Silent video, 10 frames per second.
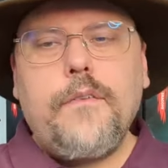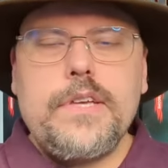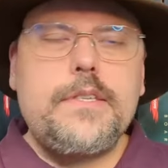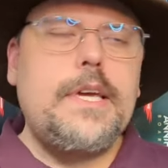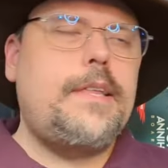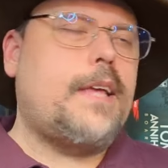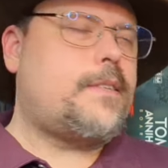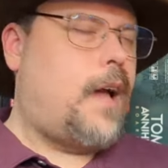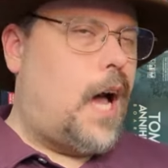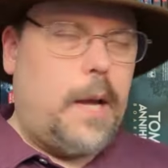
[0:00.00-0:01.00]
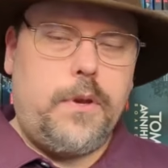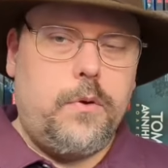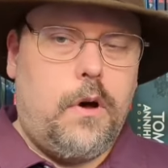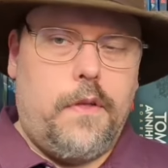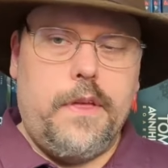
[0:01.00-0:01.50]
Obviously, it takes
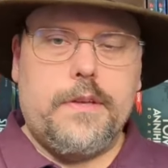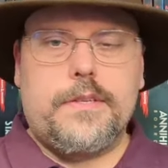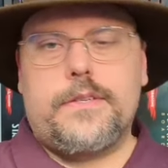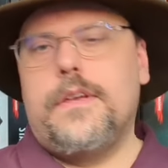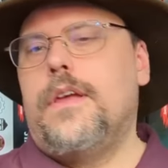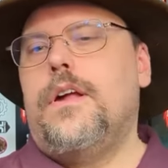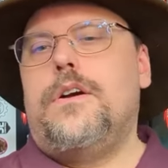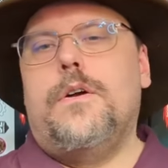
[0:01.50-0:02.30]
time to do all this.